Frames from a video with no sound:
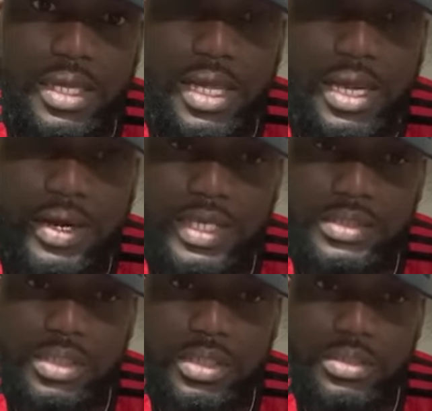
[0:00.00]
All right,
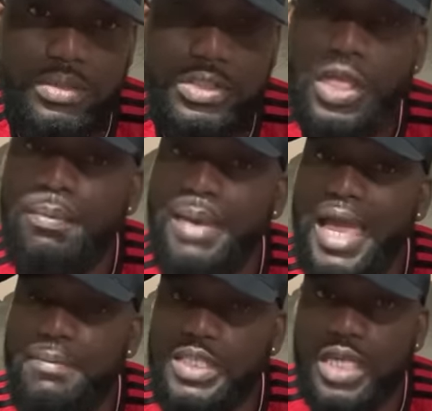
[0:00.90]
so okay. Some
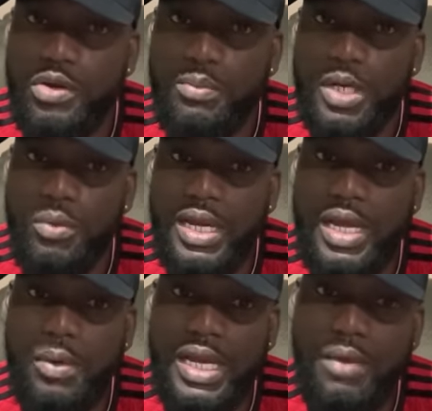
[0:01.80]
might miserable. Hold
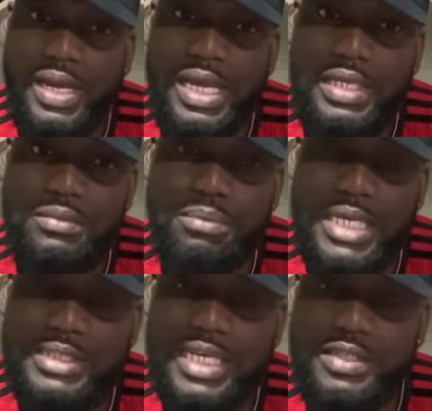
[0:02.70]
on.
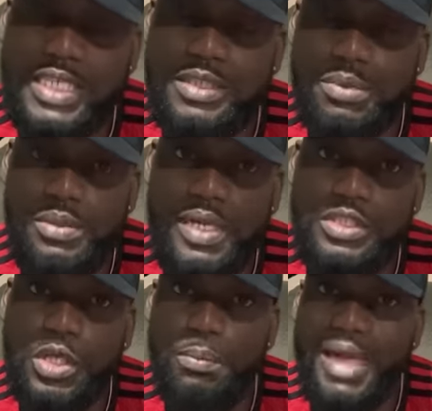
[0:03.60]
Based on his experience,
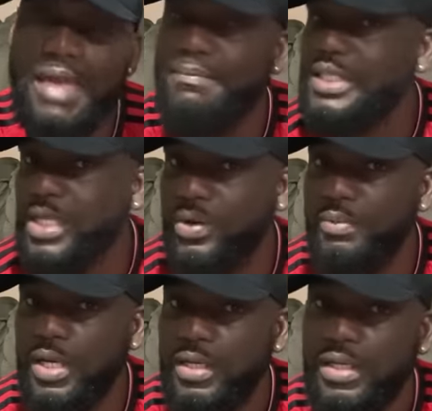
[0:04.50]
some might miserable,
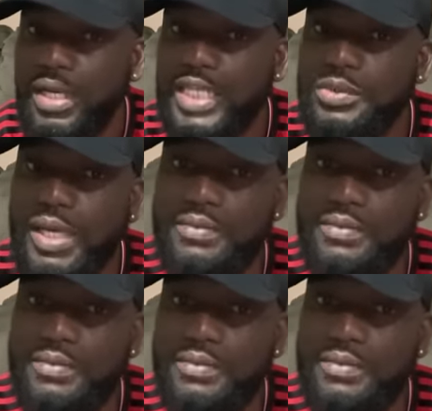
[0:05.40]
because, as well,